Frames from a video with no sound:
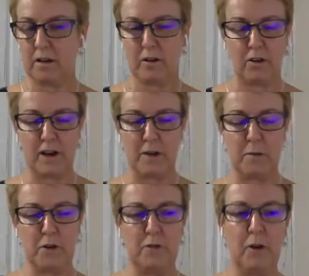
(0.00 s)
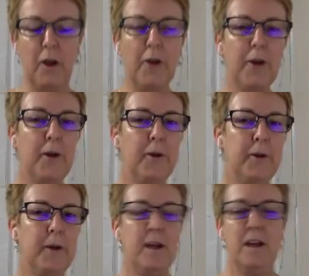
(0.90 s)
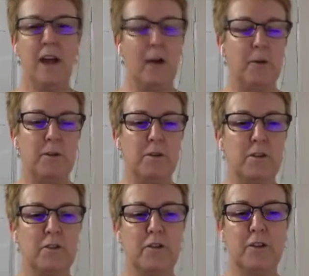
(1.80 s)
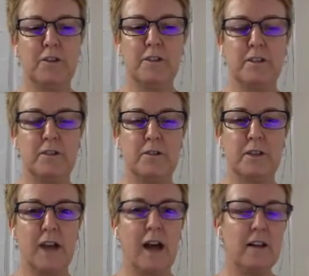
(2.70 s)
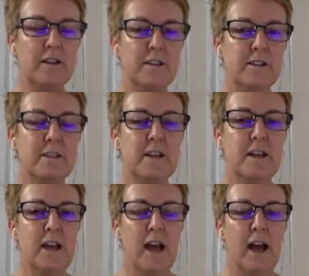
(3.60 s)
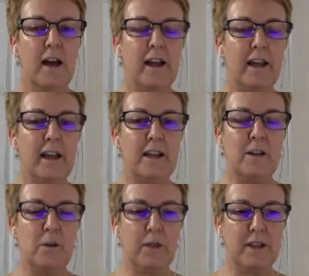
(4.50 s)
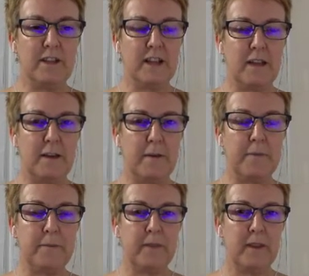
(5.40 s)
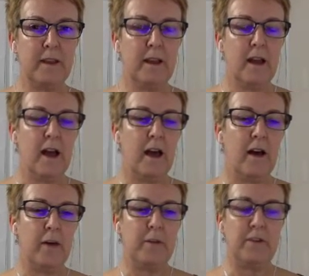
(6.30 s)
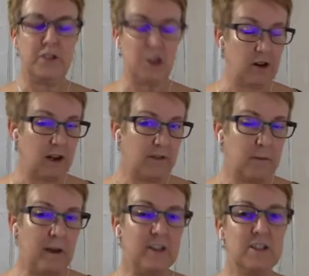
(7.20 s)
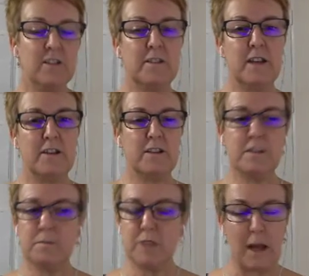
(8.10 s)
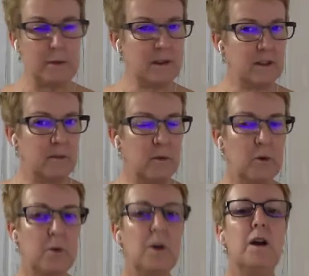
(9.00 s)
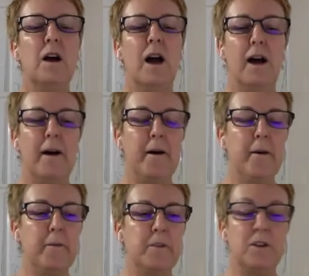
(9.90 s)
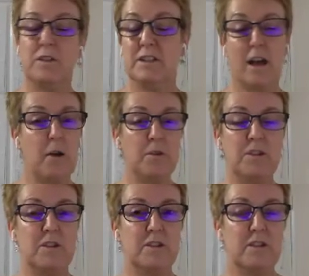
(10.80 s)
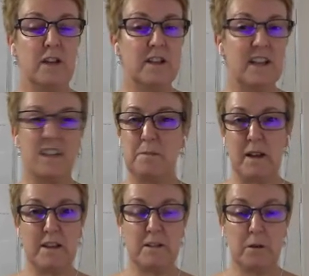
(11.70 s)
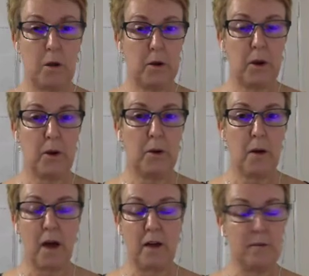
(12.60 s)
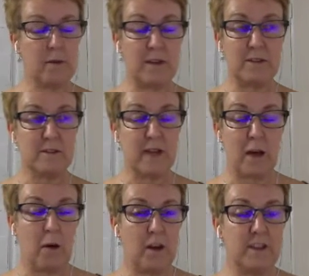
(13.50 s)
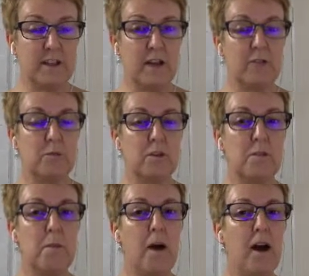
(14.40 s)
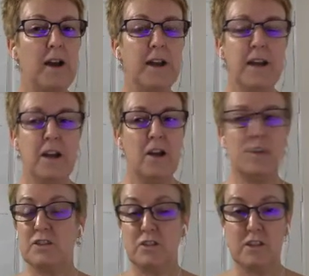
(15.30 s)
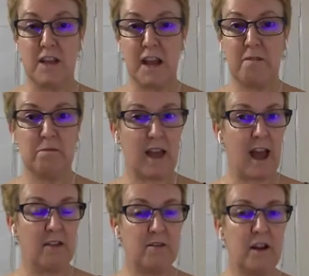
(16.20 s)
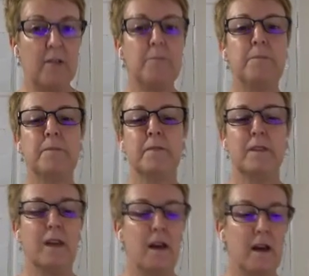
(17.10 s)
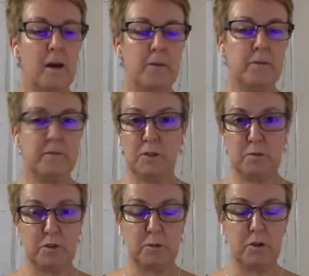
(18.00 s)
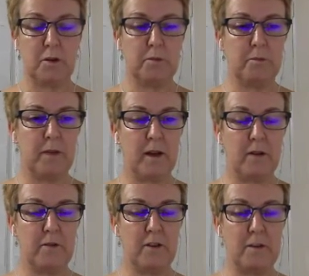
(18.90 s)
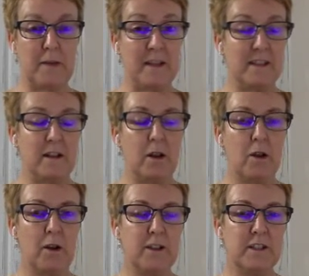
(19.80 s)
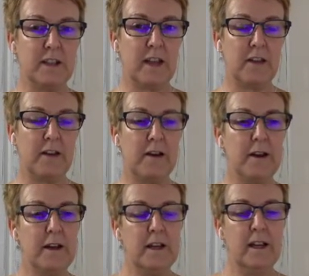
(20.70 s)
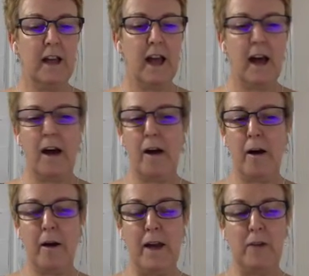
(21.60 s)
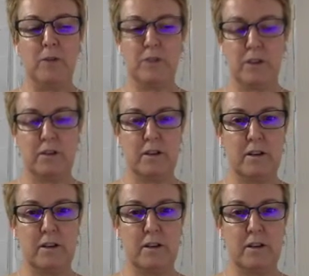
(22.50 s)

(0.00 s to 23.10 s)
creating a beautiful logo, helping you with your fonts and your colours, and getting all that together. If you don't have the budget, then just keep it simple. You could start with just a text-based logo. That's how I started with mine, just using Canva to put a very basic logo together. And also